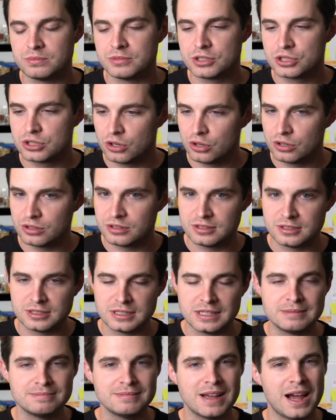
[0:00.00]

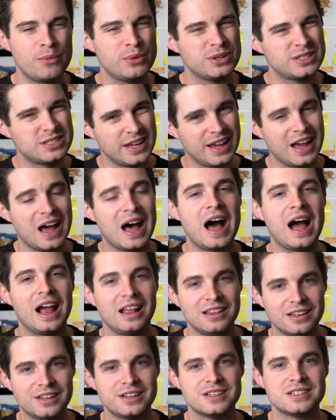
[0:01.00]
certain, I would say,
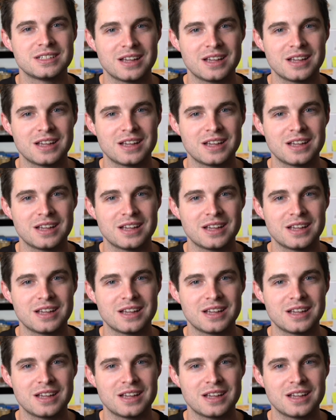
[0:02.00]
Highland